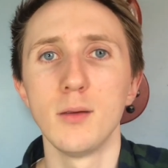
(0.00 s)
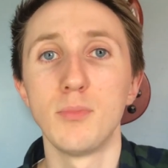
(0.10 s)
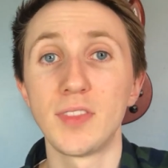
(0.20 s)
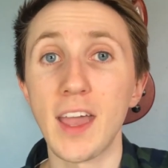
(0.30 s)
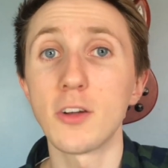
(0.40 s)

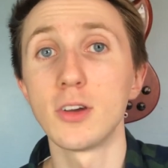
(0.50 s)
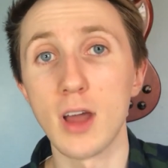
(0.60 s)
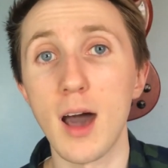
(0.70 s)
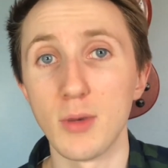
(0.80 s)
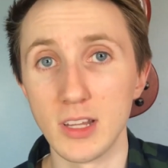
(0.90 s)
but they are
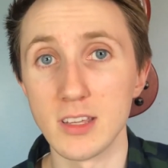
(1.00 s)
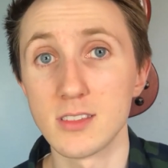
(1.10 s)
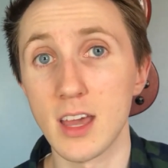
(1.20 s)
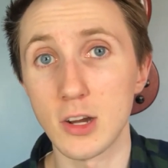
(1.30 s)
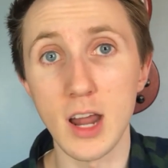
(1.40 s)

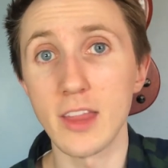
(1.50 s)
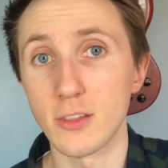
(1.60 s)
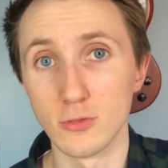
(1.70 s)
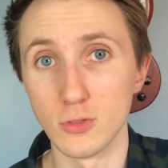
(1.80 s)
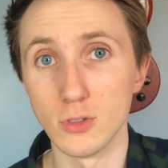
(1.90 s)
anomalies. They are not
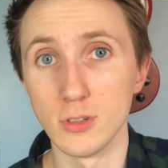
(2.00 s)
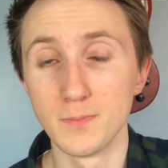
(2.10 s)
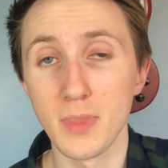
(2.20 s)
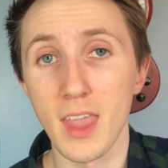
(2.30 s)
the rule.